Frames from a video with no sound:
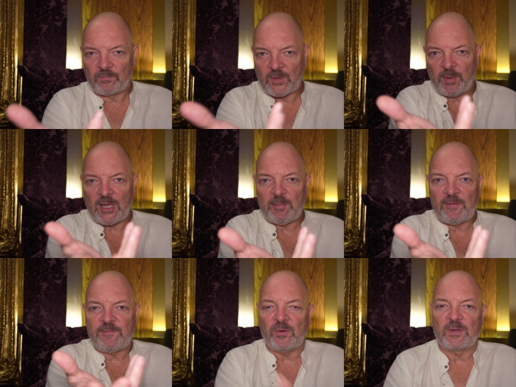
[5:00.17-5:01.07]
It'll become in
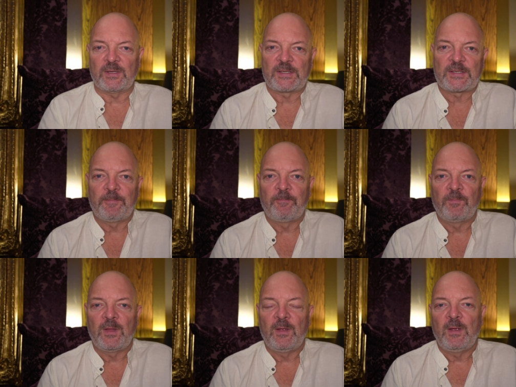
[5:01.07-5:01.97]
focus.
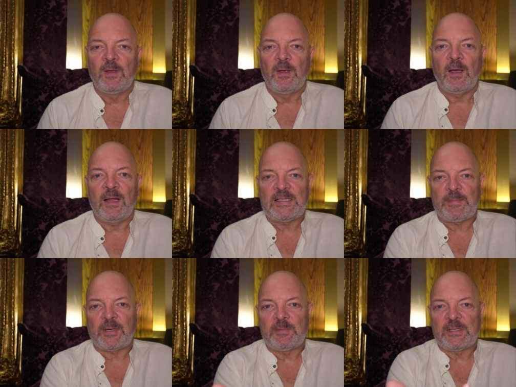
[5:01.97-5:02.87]
And as
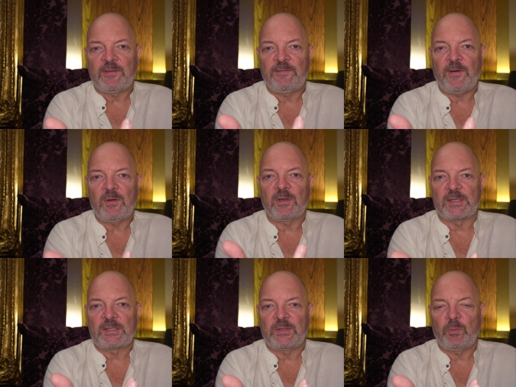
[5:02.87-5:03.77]
it comes into
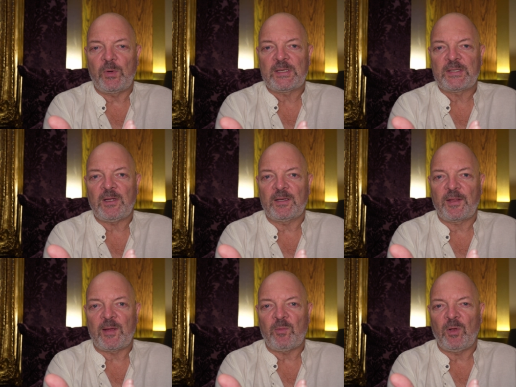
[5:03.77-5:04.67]
focus, we can start to
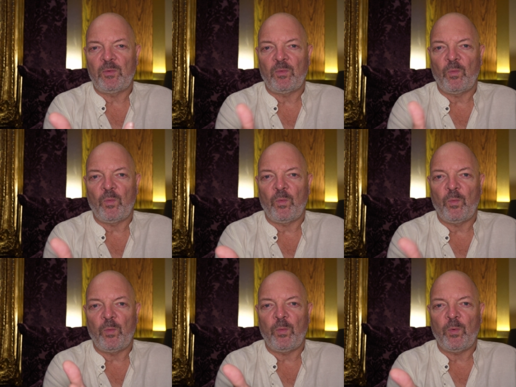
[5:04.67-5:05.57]
think, well,
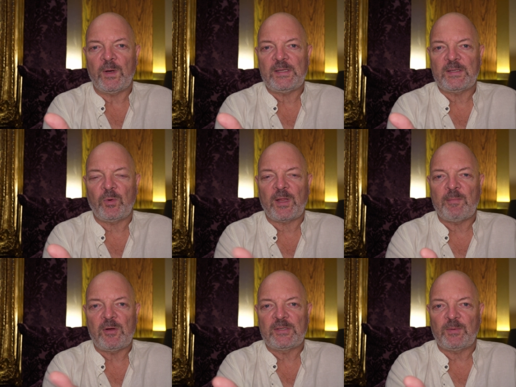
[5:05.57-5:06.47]
what are the
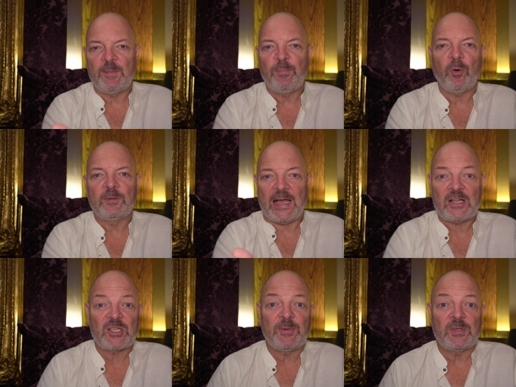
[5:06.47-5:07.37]
most important
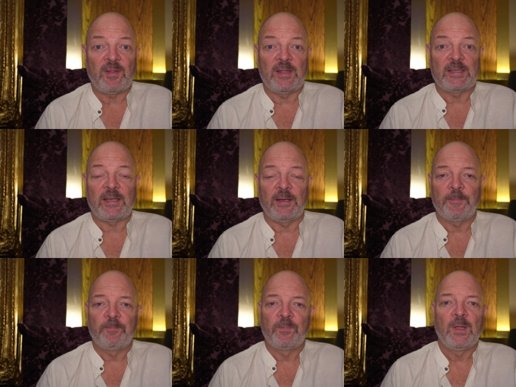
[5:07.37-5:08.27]
attributes of this here?
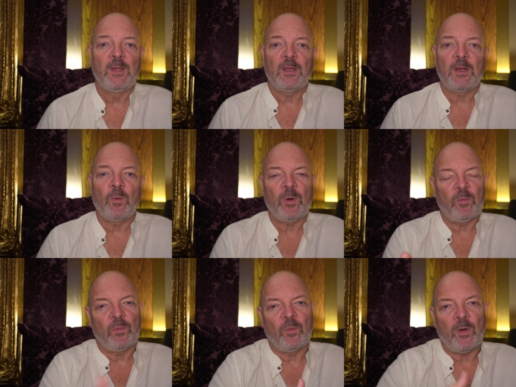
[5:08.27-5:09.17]

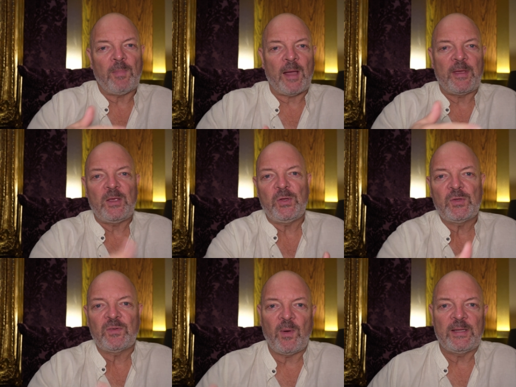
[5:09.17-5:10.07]
What might be a
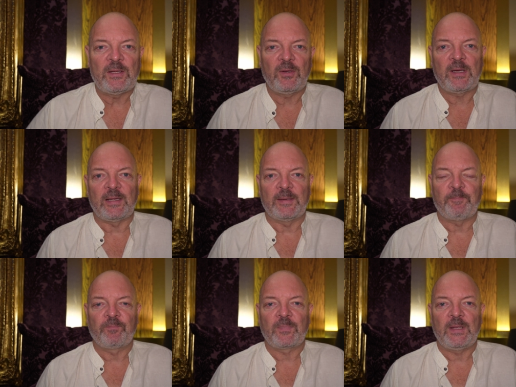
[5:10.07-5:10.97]
useful way to look at it?
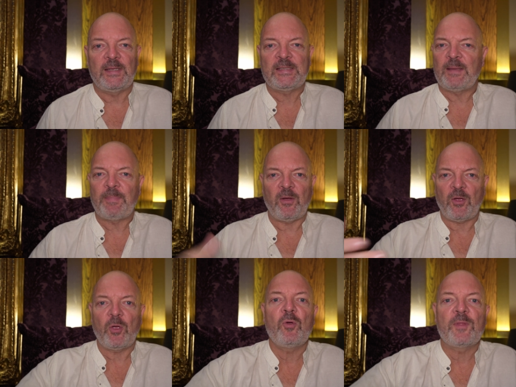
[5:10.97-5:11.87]
Is it
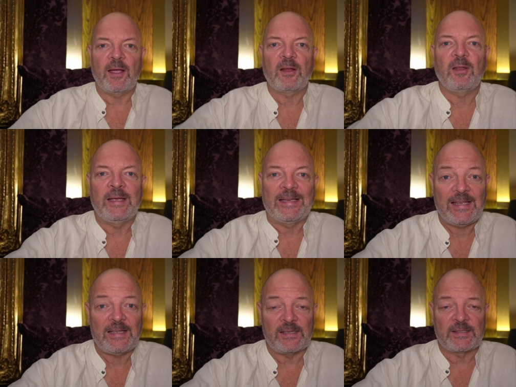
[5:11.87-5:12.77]
about who that client
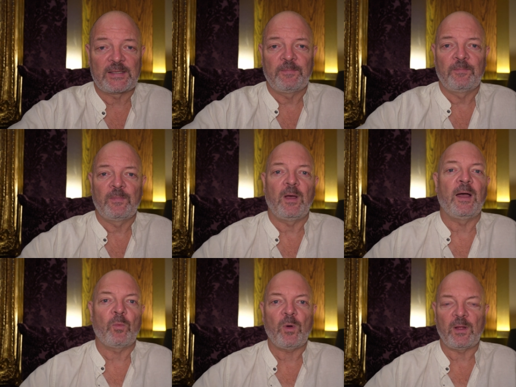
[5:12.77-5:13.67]
is?
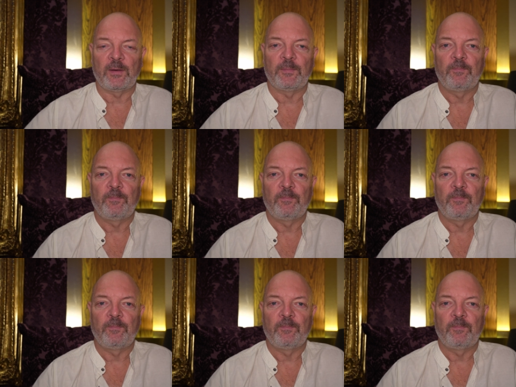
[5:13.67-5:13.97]
I1.